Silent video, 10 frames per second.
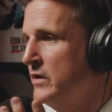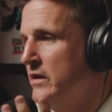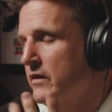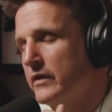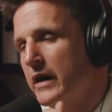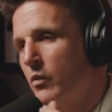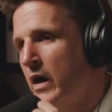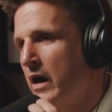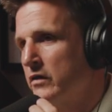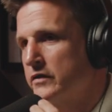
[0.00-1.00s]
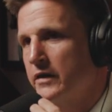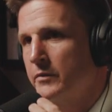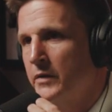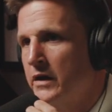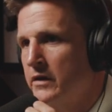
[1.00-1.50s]
me of like, wow, it's like,
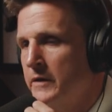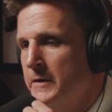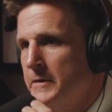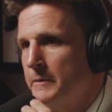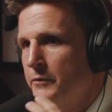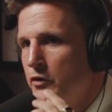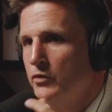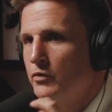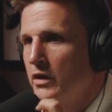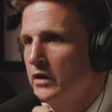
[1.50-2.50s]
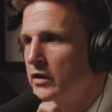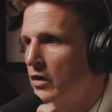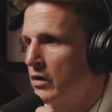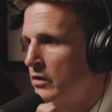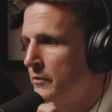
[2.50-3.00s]
man, you really
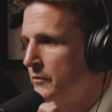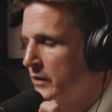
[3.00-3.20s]
are